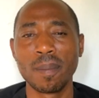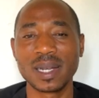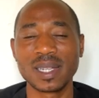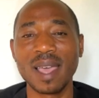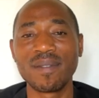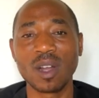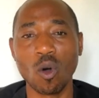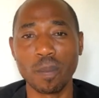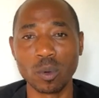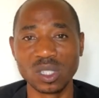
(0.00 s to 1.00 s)
But
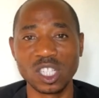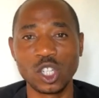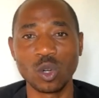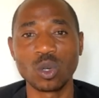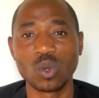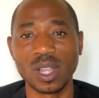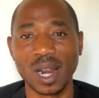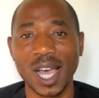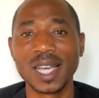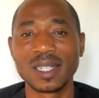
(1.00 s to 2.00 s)
every opposition to the
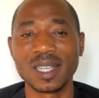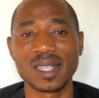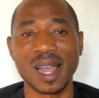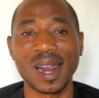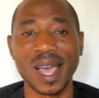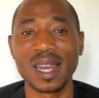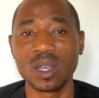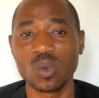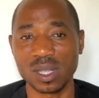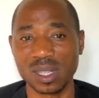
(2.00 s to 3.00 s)
light is
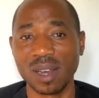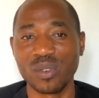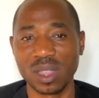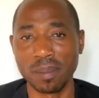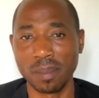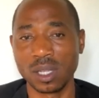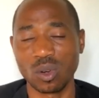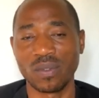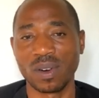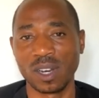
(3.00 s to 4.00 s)
aligning yourself with the
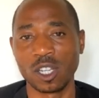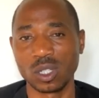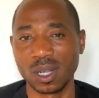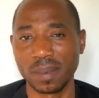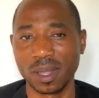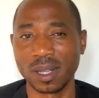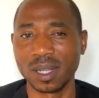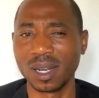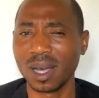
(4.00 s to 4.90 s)
beast of Revelation chapter 13.